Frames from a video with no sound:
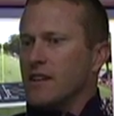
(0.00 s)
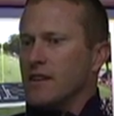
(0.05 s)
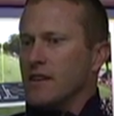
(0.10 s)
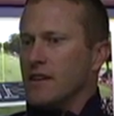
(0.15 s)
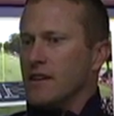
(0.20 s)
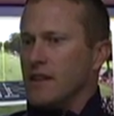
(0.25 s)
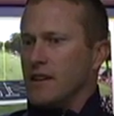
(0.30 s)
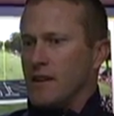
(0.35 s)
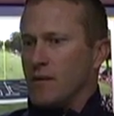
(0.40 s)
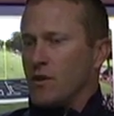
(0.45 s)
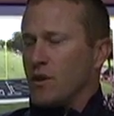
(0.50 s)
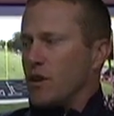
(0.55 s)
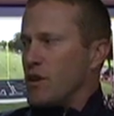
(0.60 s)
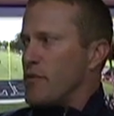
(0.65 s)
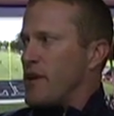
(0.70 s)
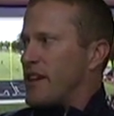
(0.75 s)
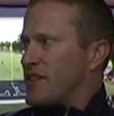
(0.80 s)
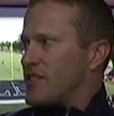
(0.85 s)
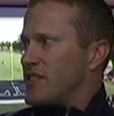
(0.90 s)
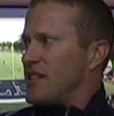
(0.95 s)

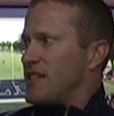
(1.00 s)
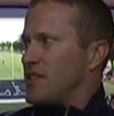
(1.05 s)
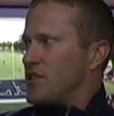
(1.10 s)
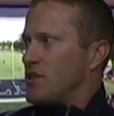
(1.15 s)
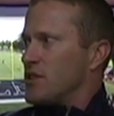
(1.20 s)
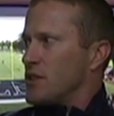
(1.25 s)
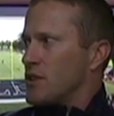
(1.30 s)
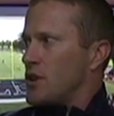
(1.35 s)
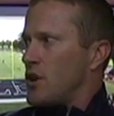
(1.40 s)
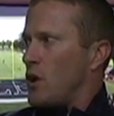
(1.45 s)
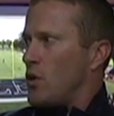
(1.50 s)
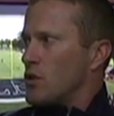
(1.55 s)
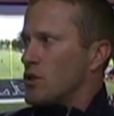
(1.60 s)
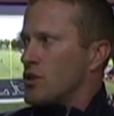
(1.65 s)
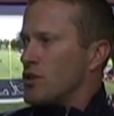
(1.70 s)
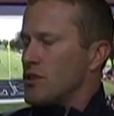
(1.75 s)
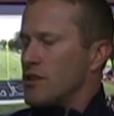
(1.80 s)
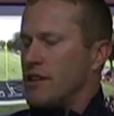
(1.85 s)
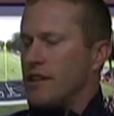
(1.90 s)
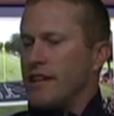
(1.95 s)
it easier to
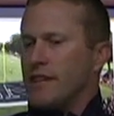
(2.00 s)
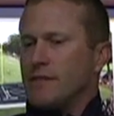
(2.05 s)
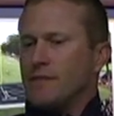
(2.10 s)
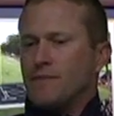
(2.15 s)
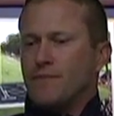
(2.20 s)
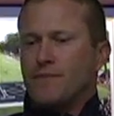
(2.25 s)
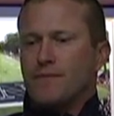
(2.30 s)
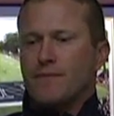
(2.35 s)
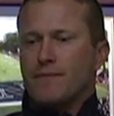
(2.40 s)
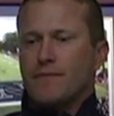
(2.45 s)
coach. And